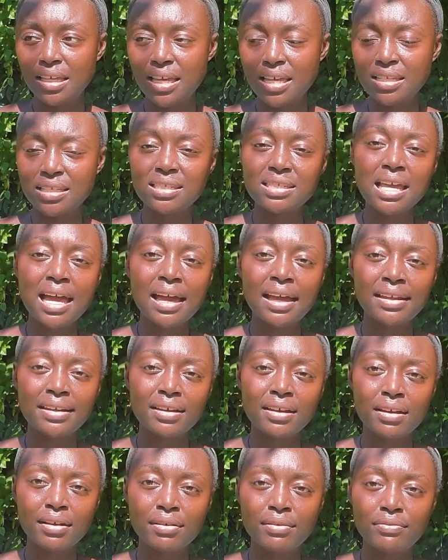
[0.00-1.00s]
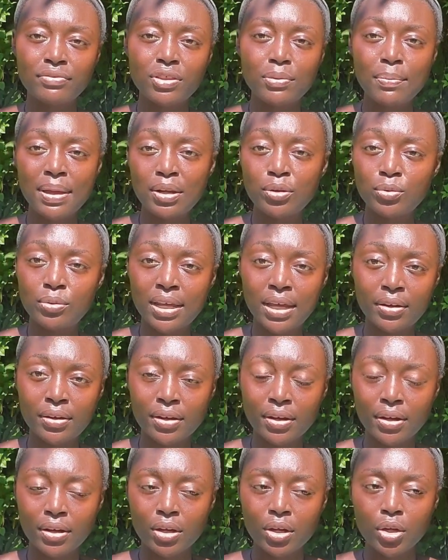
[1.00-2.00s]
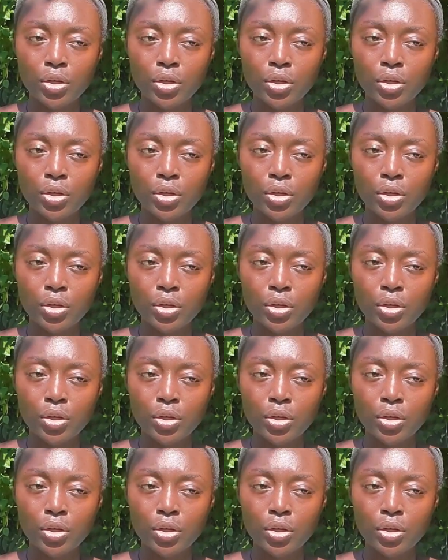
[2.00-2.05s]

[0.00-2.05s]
inside of the Medu Neter.